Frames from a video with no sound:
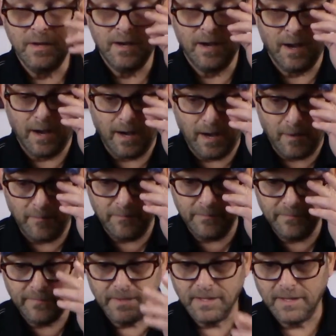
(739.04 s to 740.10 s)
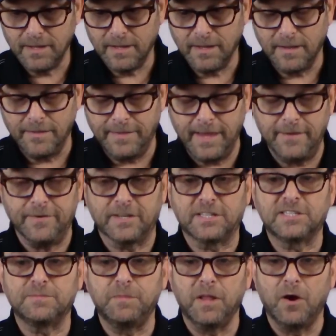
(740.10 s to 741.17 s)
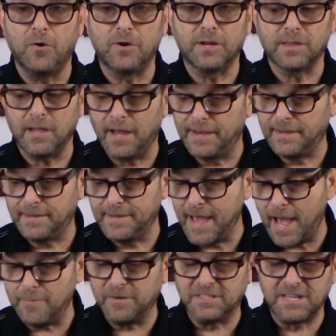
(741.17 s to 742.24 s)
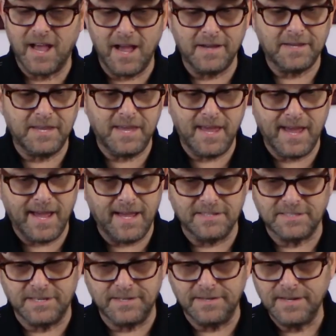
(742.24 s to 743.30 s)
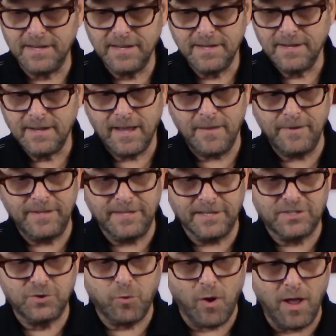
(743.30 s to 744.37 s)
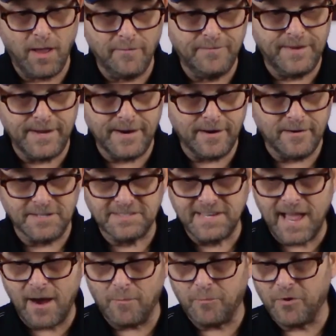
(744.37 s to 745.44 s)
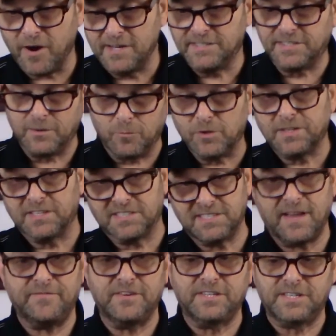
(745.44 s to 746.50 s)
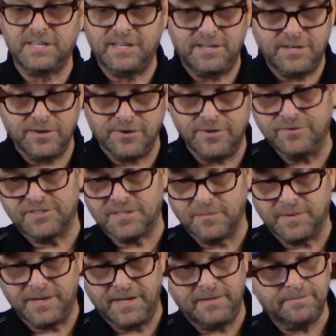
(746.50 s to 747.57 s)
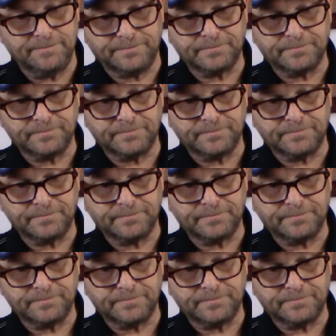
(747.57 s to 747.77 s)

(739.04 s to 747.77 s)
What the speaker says: they've exploded like Yamazaki has. And I mean, the 12-year is now priced at what the 17-year used to be.